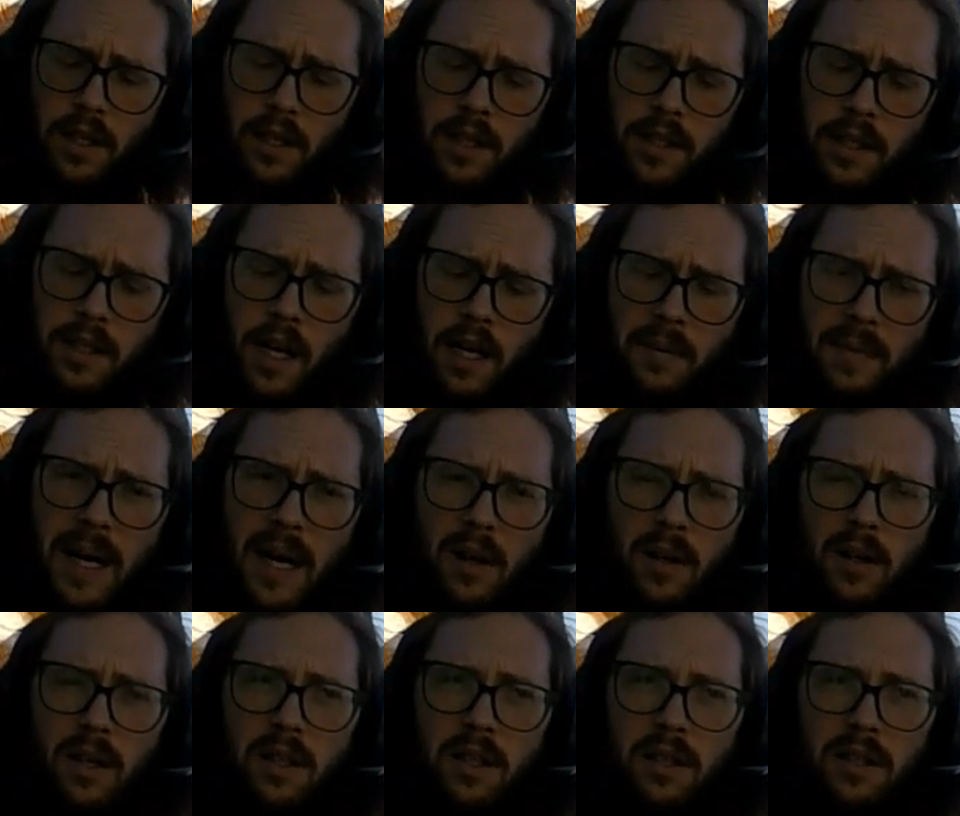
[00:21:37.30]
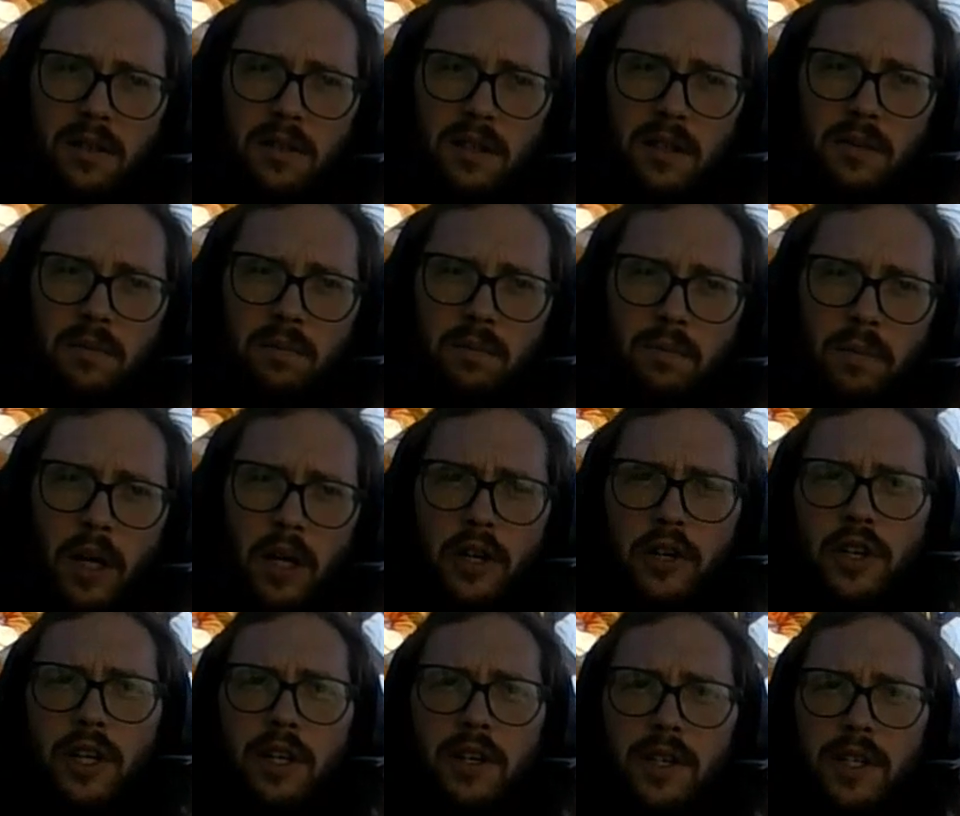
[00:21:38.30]
It's not about
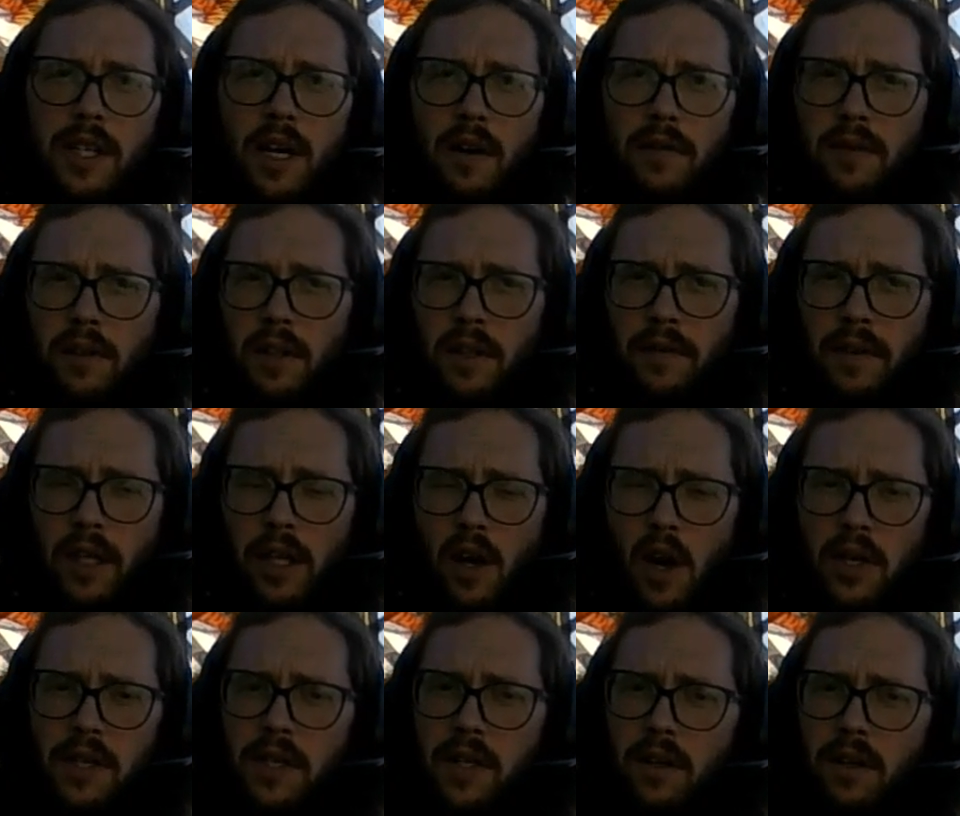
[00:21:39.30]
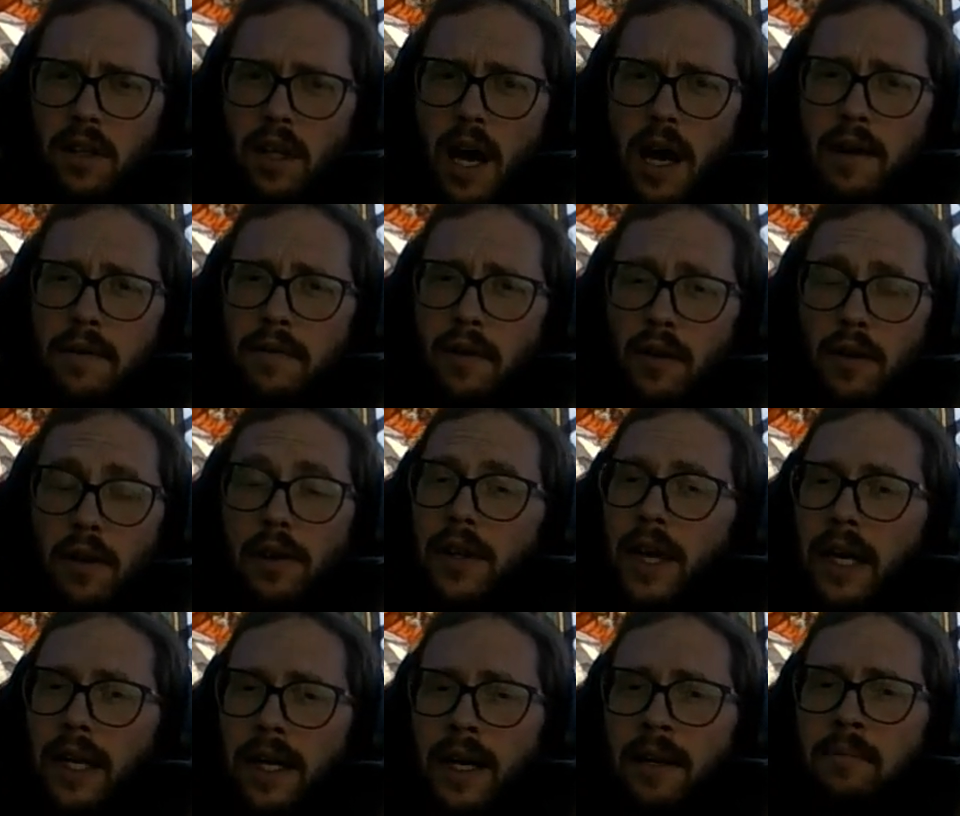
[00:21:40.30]
punishing yourself or living an austere life, although
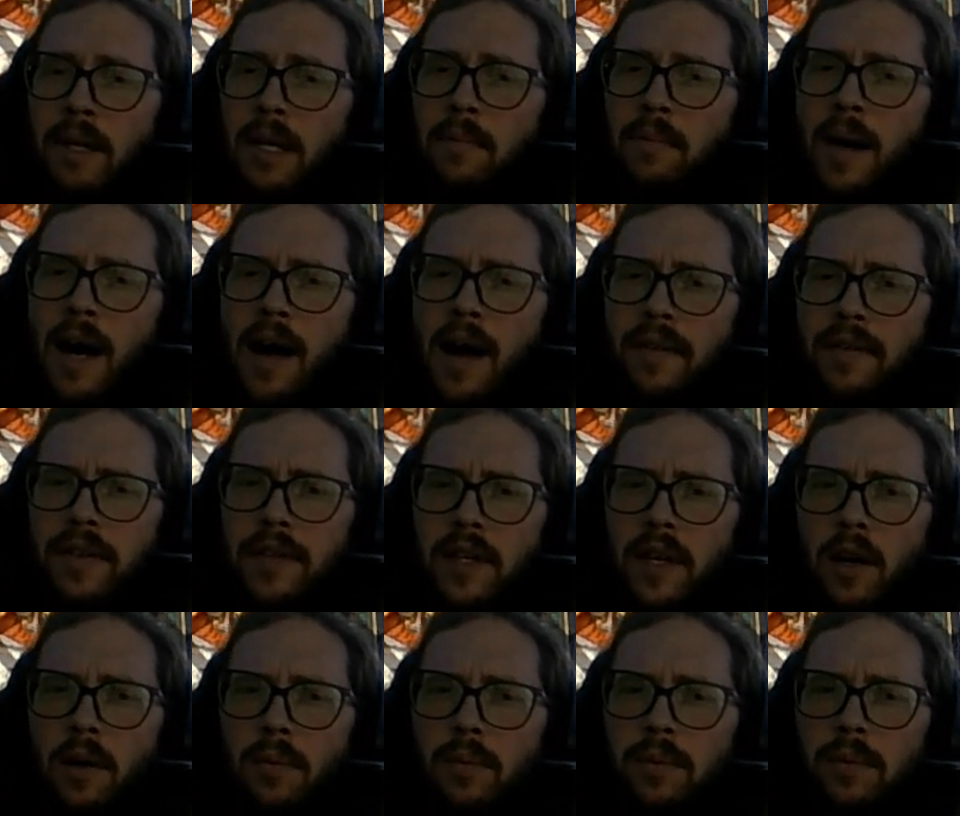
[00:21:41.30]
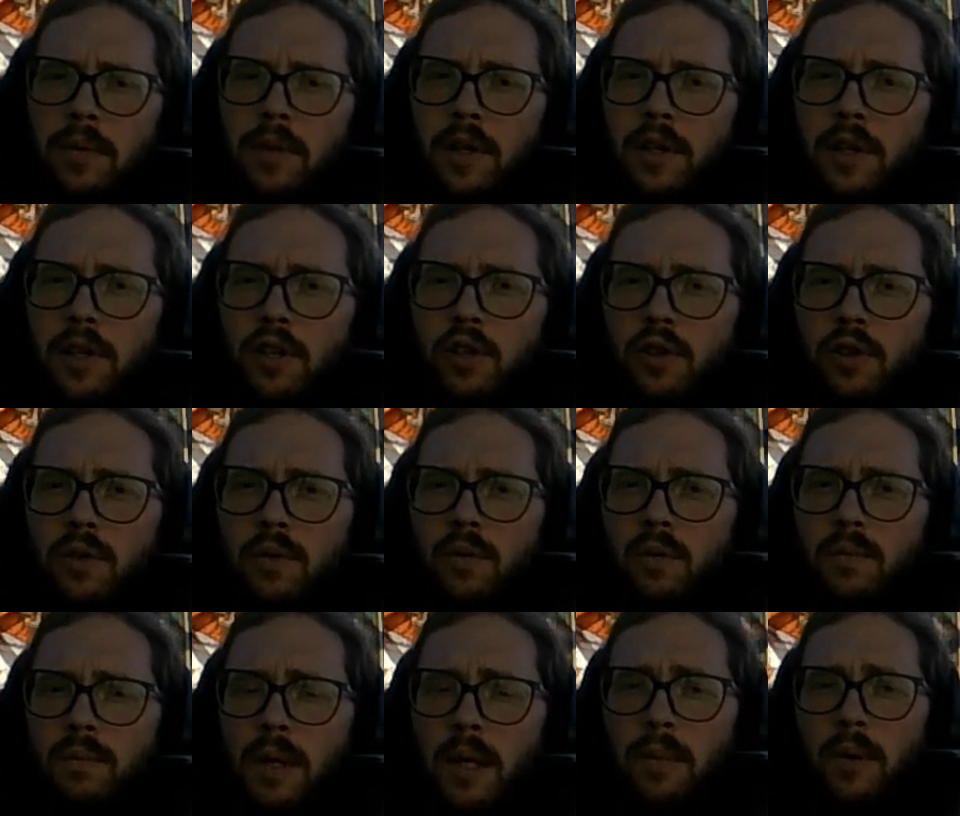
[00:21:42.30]
that can be a path to help
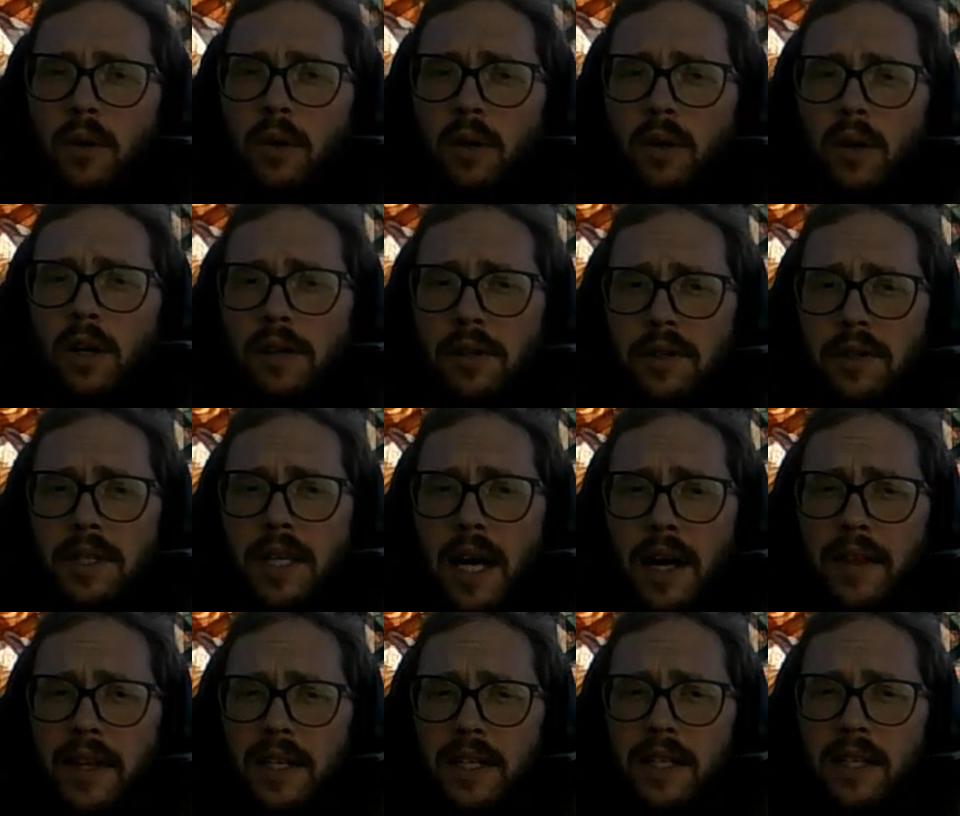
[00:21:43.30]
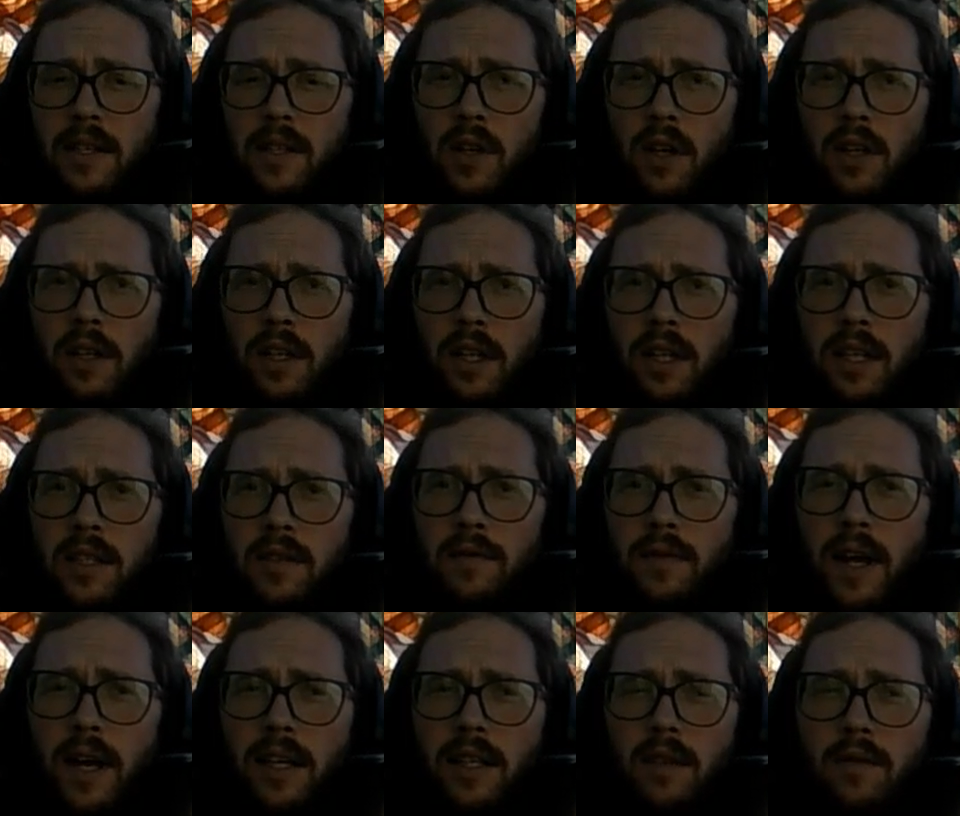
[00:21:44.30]
people understand this. It certainly is
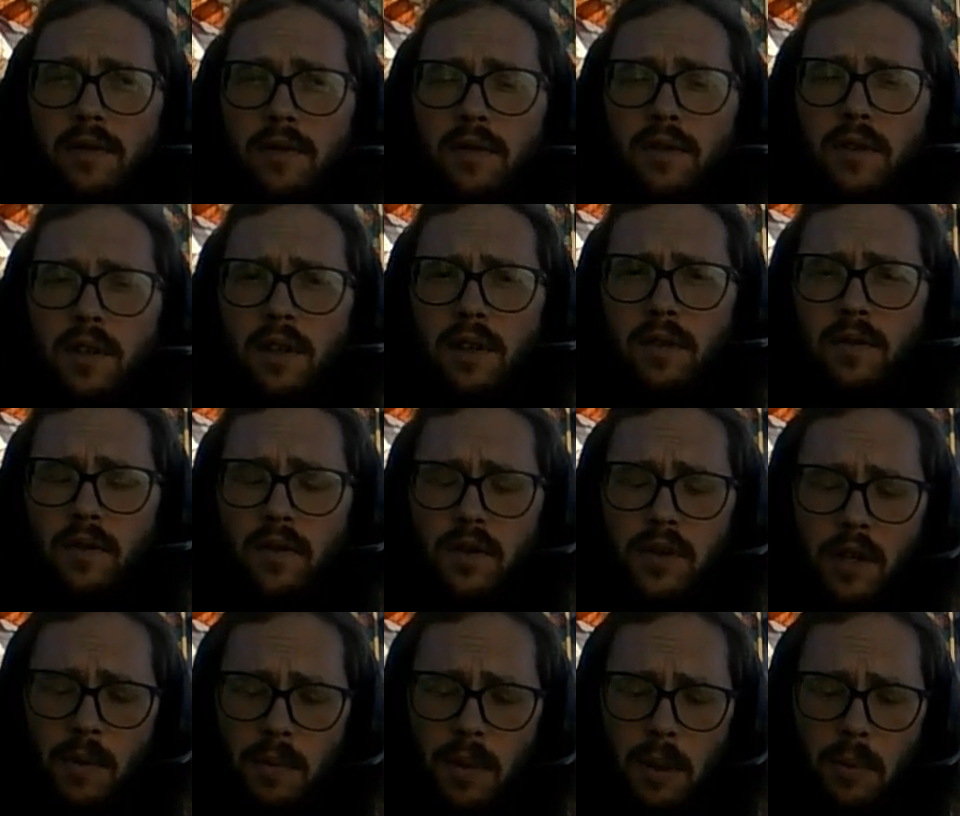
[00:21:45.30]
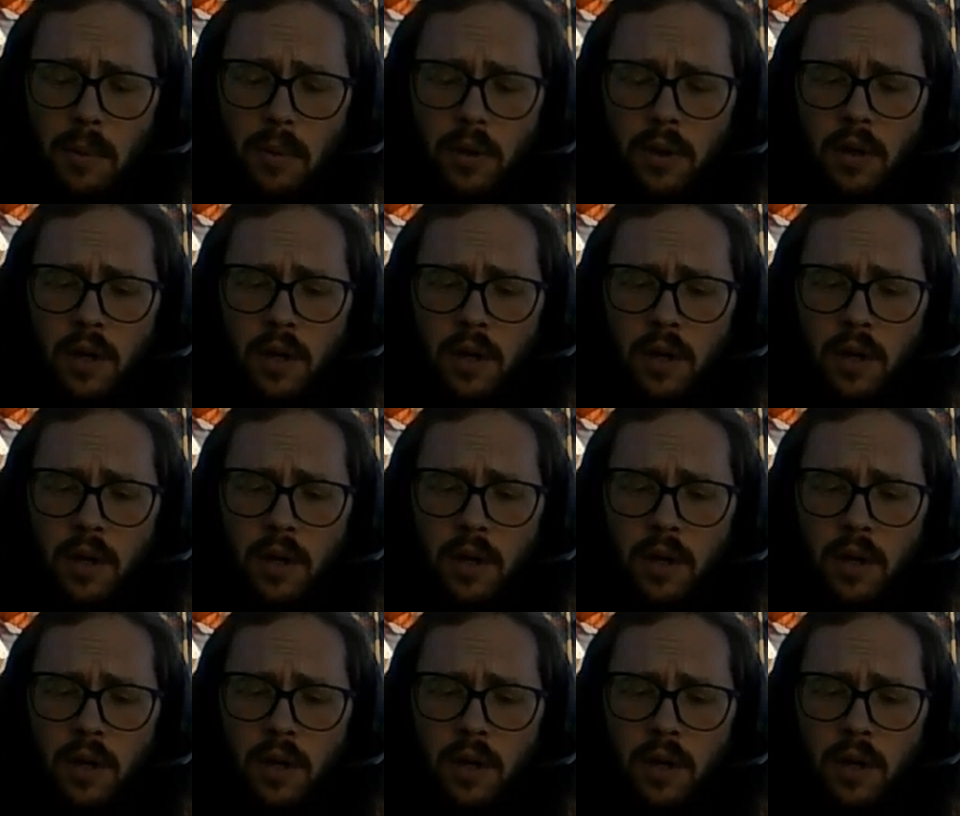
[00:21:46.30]
effective for some people.